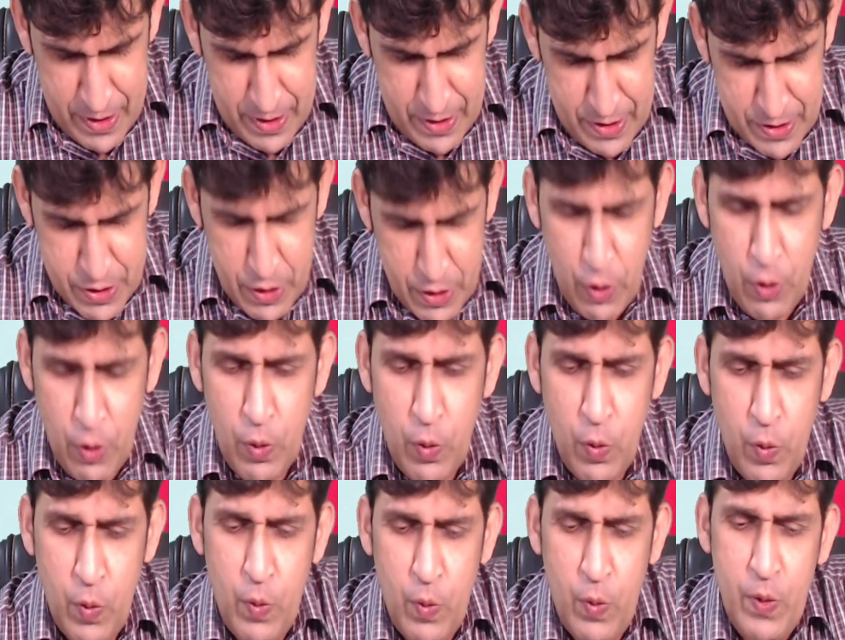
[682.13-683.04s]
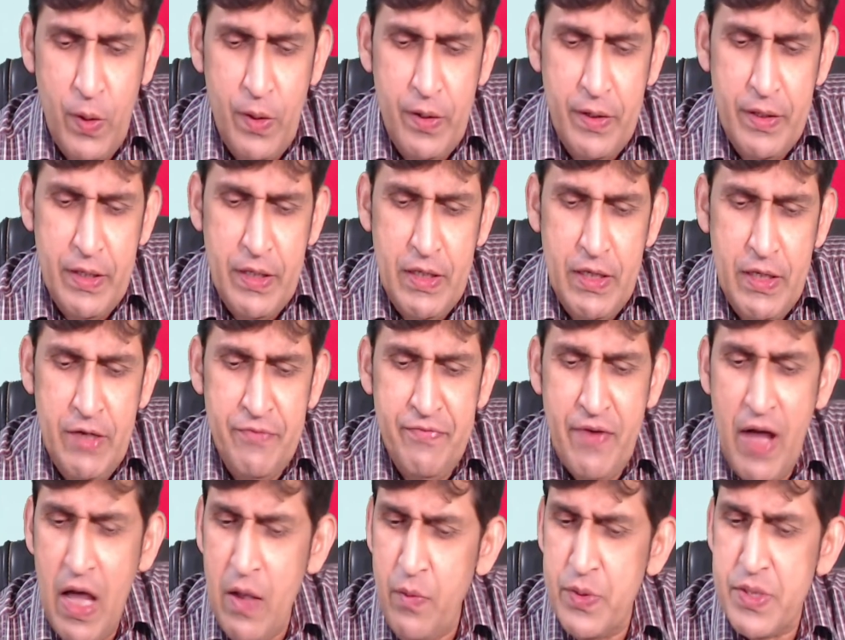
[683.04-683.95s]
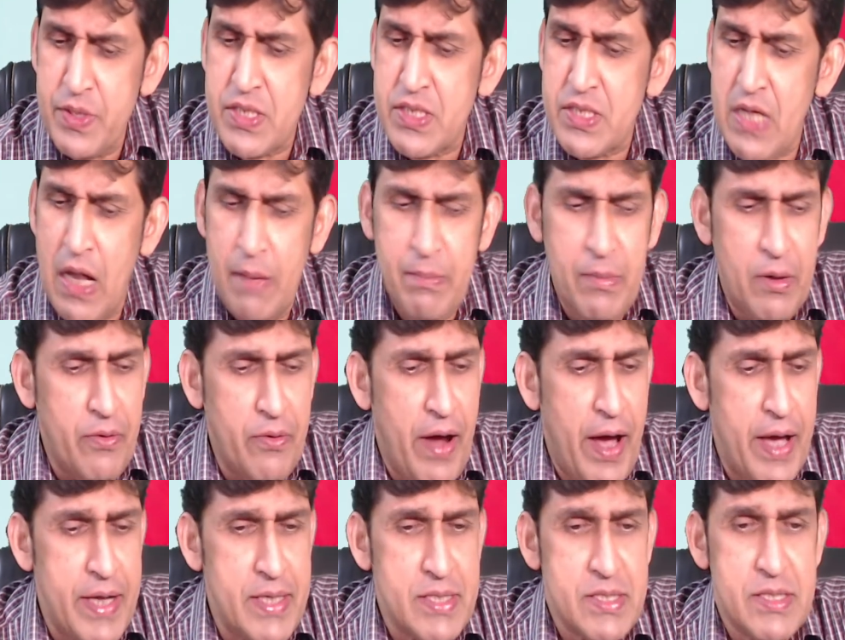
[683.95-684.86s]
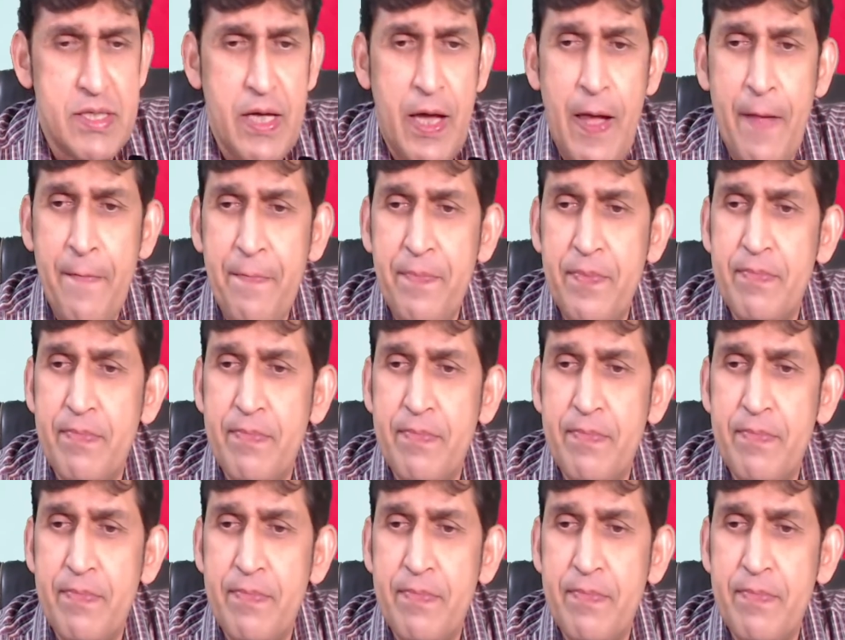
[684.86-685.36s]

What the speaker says: So, if I would summarize that,